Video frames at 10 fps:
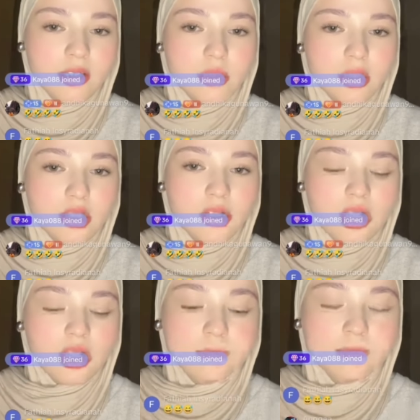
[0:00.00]
what do you
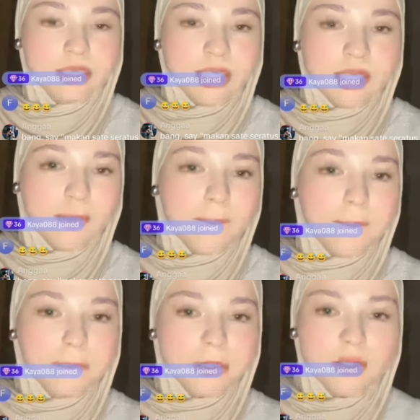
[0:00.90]
call, like,
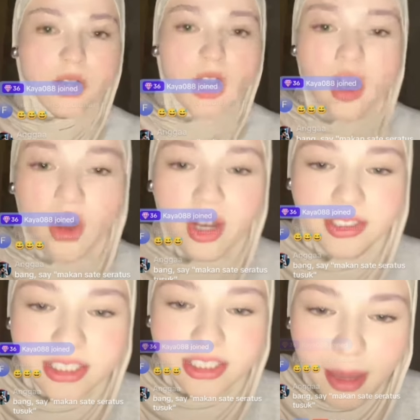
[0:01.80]
you know. Oh,
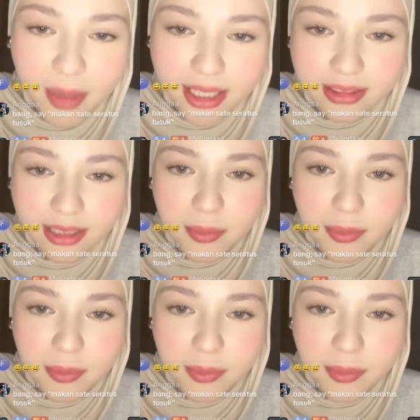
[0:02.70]
there's Amal.